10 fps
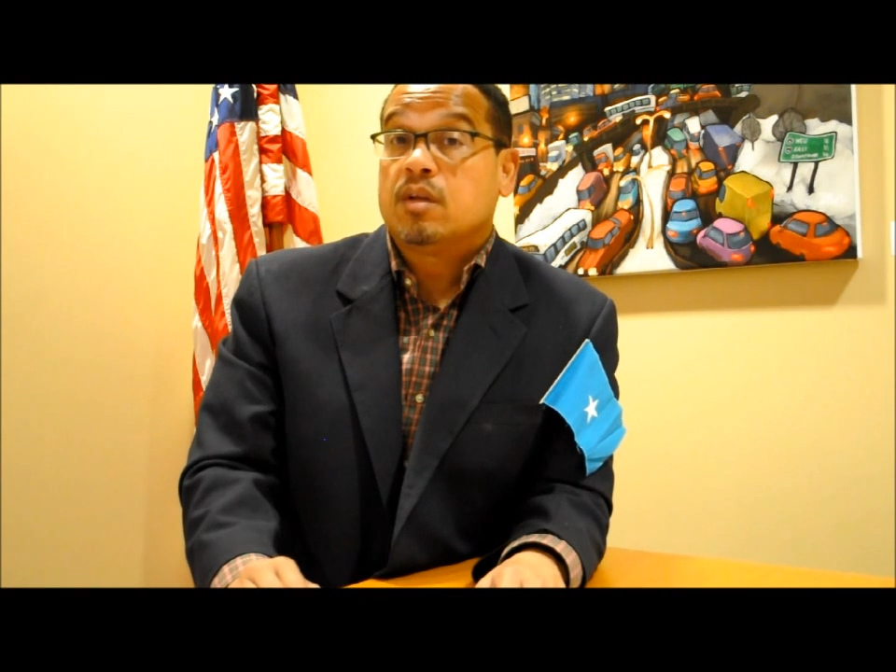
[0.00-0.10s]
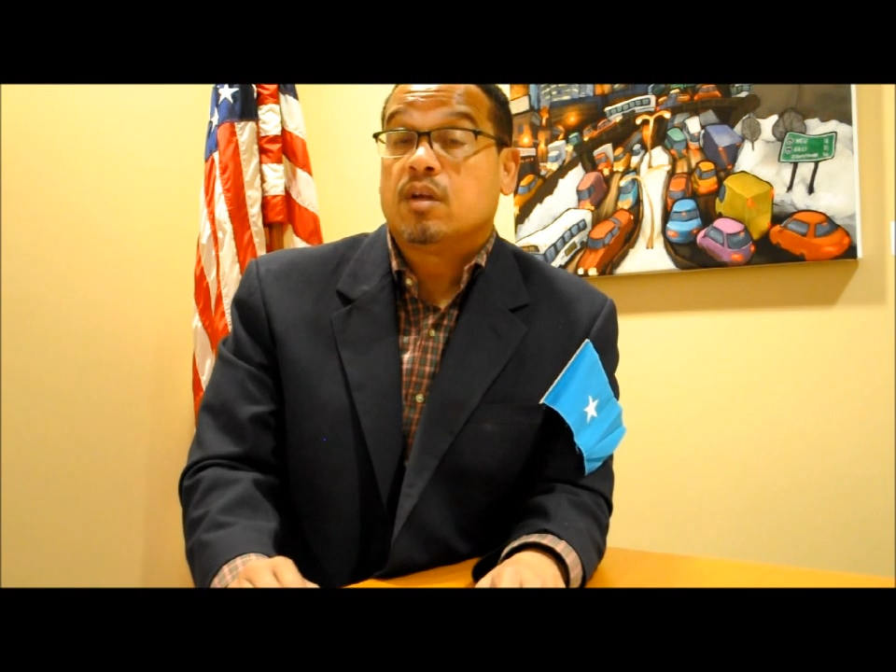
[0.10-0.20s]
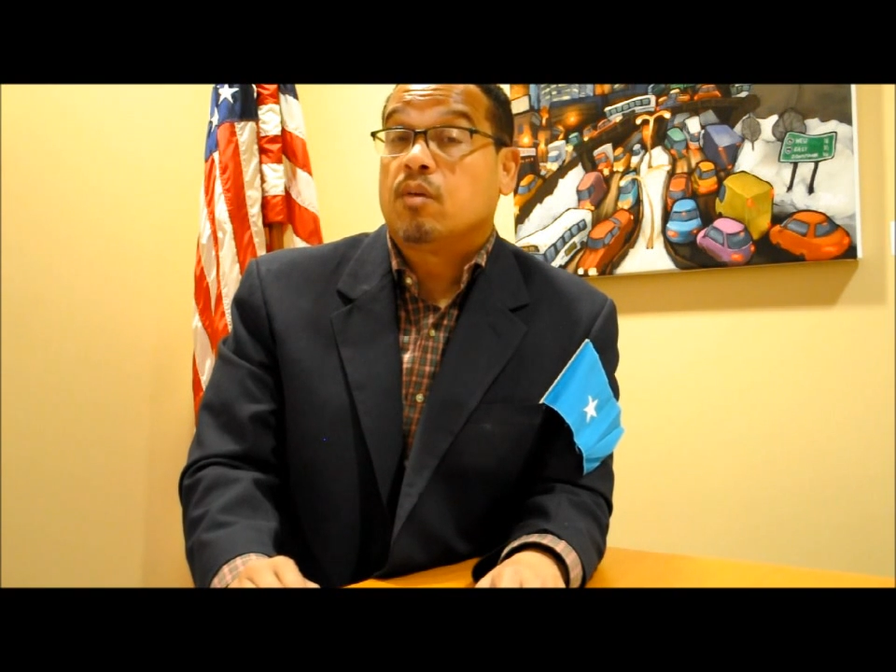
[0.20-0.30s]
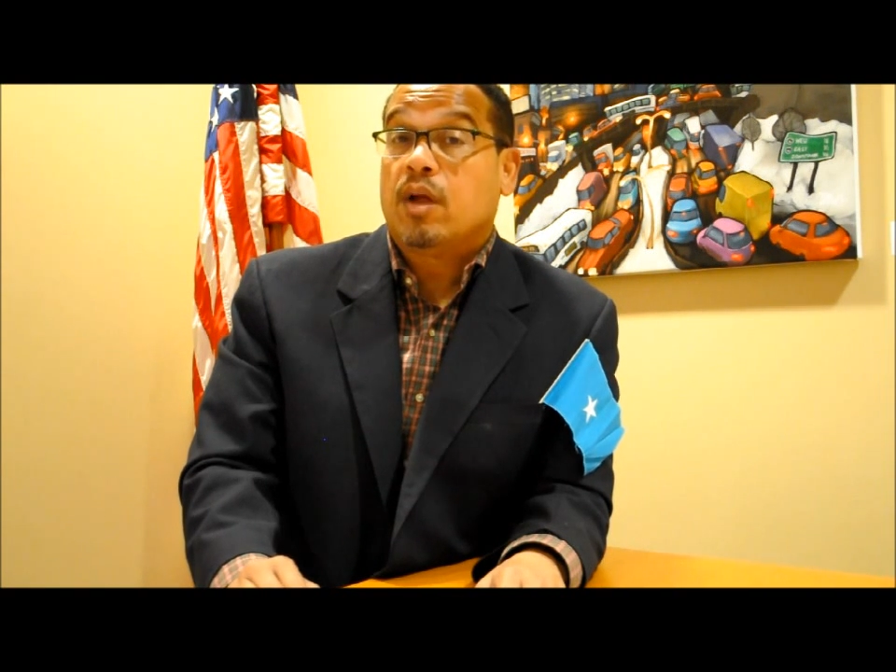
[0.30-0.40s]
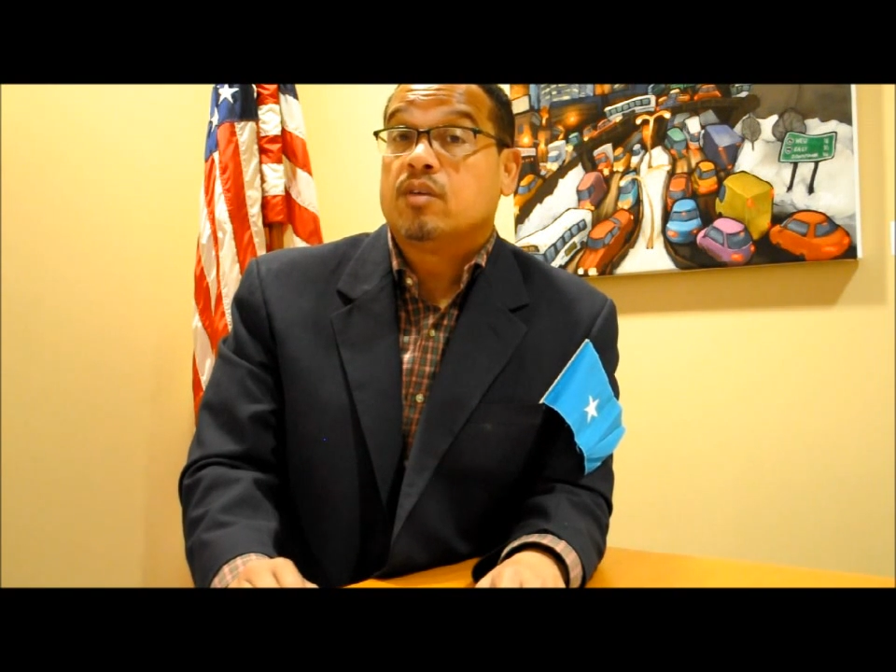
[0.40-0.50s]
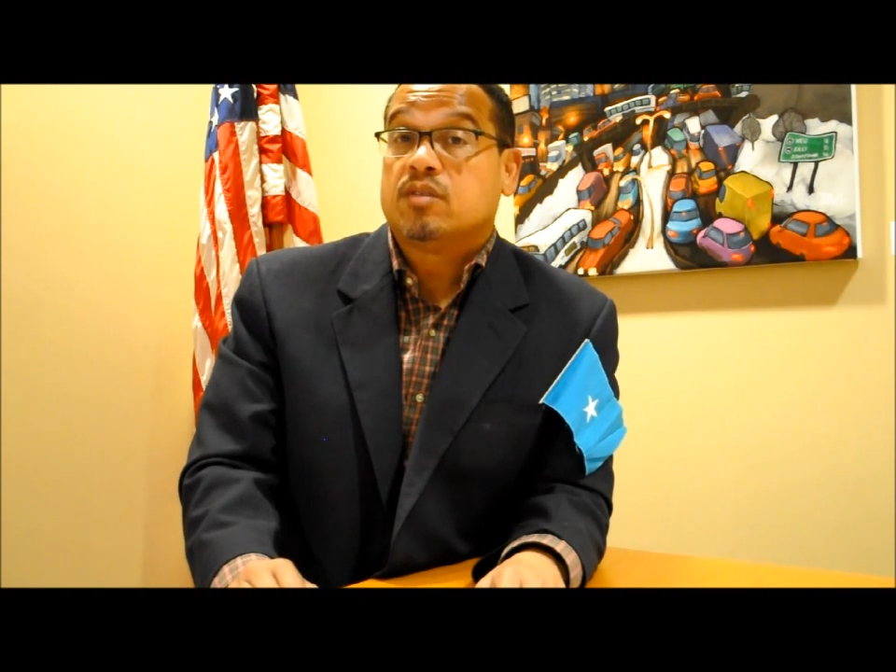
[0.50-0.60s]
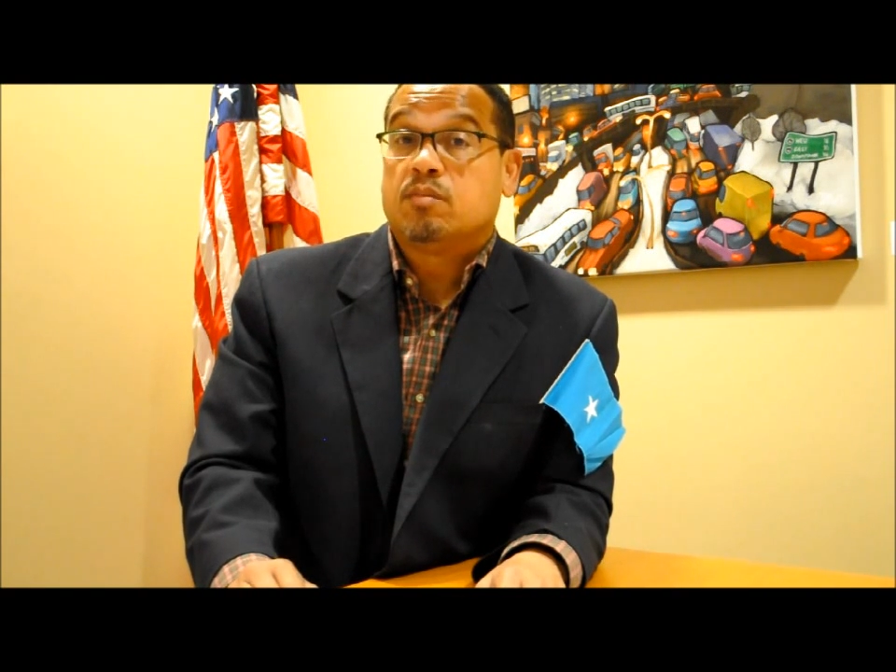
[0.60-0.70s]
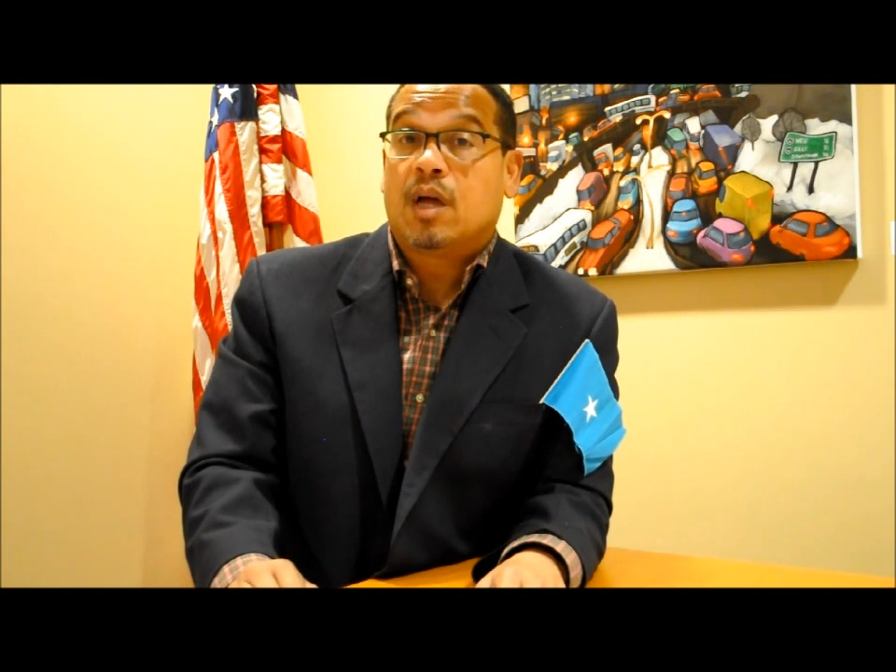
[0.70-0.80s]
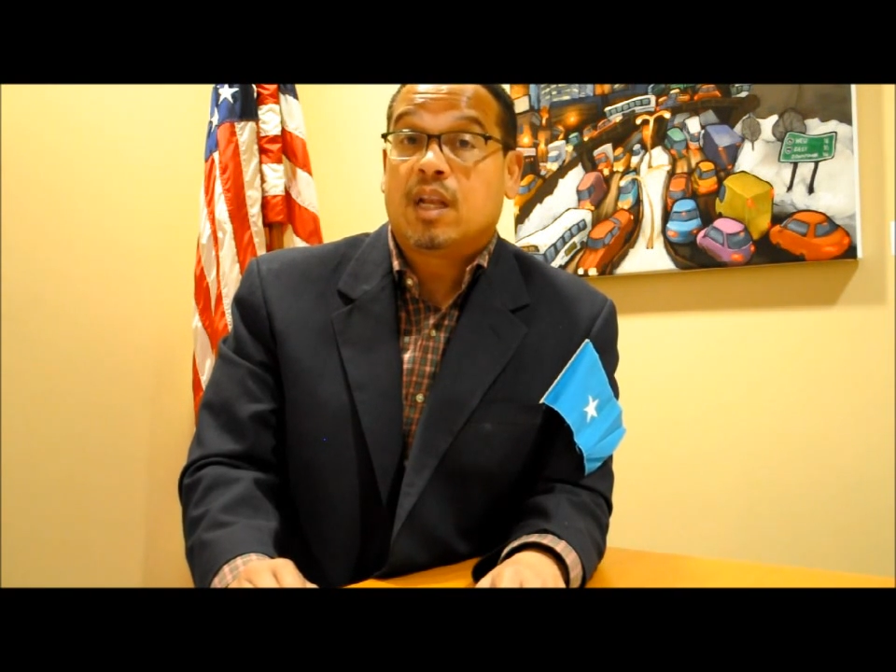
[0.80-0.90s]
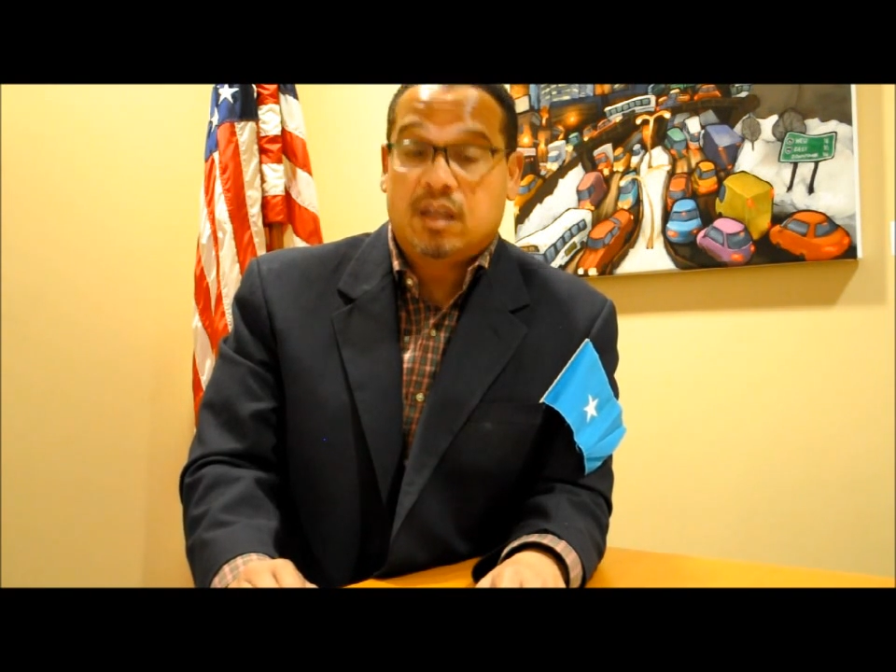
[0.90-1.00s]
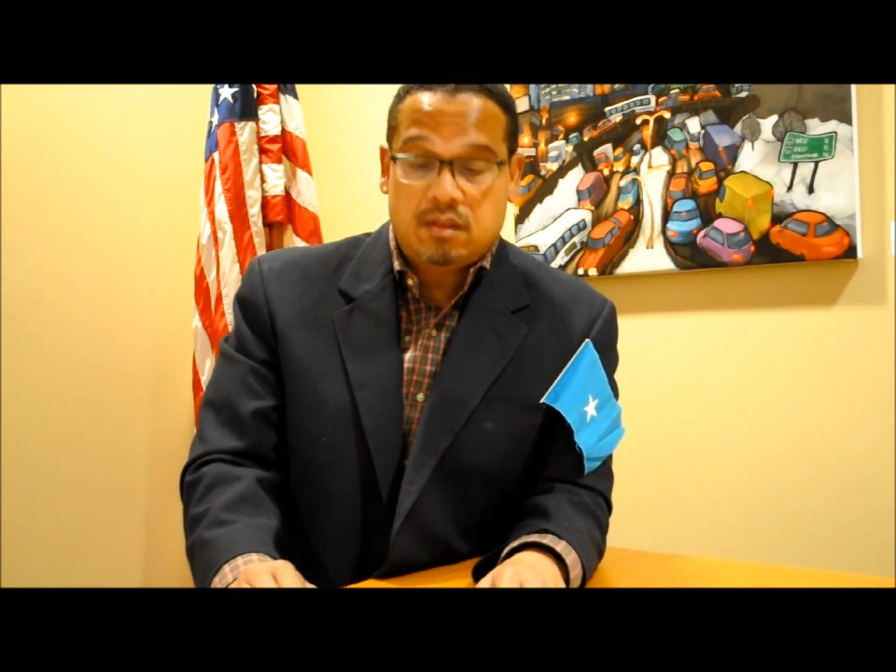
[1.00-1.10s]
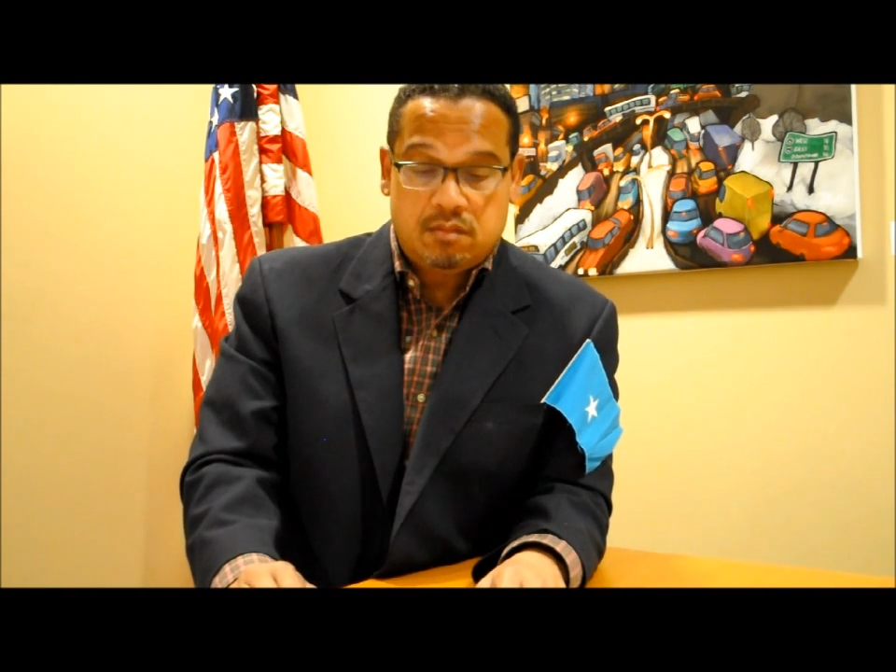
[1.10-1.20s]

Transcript: a greater Somalia.